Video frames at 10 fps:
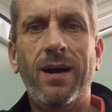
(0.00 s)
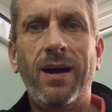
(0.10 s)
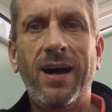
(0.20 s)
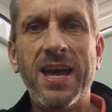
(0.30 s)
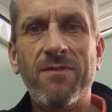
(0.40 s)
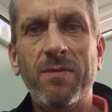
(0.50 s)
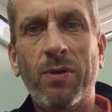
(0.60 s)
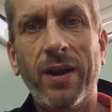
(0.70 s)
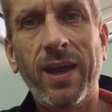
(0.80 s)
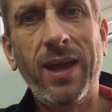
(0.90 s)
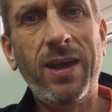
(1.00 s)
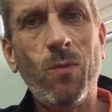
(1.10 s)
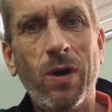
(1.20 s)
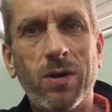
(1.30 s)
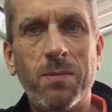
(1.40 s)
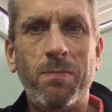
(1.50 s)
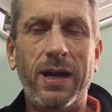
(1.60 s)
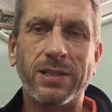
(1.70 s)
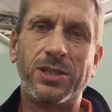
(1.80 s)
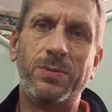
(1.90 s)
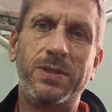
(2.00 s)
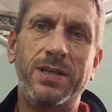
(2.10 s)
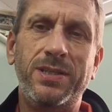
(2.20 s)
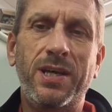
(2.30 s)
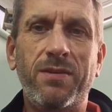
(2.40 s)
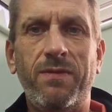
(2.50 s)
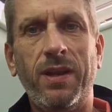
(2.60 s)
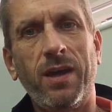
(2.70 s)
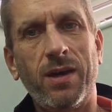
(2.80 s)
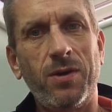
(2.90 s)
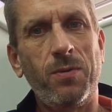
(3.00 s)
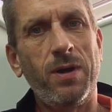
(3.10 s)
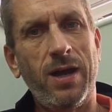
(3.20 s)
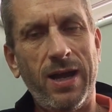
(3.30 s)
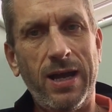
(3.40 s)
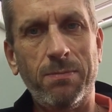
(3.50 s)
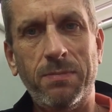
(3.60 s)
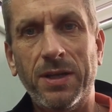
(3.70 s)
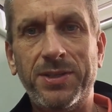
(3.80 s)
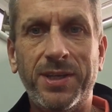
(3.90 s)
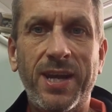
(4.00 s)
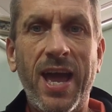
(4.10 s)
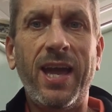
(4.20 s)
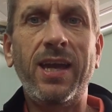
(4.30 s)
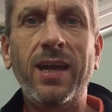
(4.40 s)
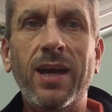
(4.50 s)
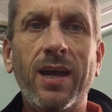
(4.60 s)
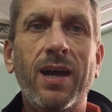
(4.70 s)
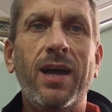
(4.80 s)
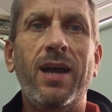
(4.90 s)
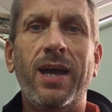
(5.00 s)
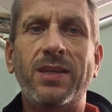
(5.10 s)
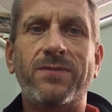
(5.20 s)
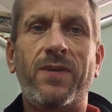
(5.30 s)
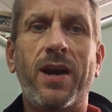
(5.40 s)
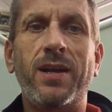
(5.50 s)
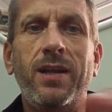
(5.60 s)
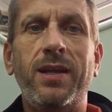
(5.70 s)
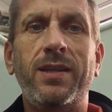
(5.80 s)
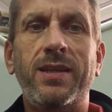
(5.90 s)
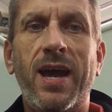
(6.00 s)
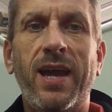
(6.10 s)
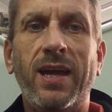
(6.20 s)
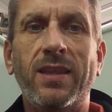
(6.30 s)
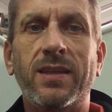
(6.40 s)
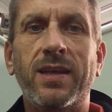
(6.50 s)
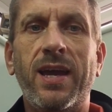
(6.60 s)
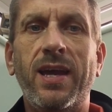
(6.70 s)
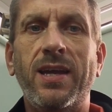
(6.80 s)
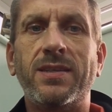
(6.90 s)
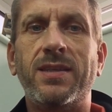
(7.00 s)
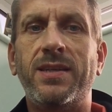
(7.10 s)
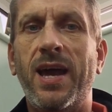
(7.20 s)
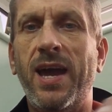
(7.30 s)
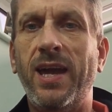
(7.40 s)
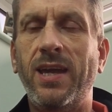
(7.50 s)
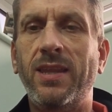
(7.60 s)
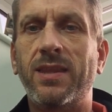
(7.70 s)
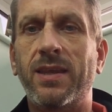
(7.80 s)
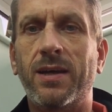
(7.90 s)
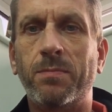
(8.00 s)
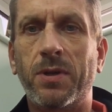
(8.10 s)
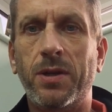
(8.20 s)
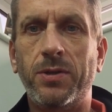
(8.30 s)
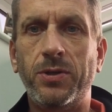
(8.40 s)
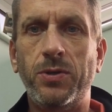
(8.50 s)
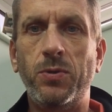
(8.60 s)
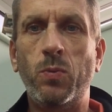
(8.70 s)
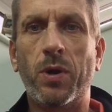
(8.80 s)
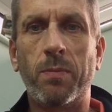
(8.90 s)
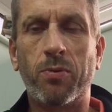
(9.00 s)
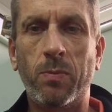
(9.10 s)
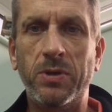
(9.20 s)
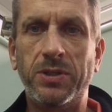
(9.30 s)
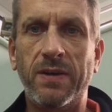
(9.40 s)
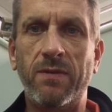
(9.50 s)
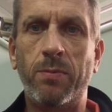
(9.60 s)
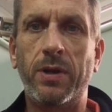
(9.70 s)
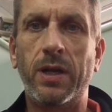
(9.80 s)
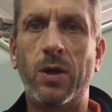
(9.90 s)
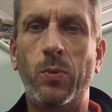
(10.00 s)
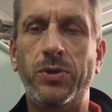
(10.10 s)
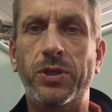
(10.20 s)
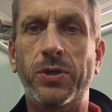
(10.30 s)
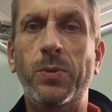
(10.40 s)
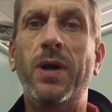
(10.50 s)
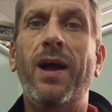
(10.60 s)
Hi everybody, welcome back to another video. Today is finally the day. Today is the day that I'm going to do what I promised everybody I would do.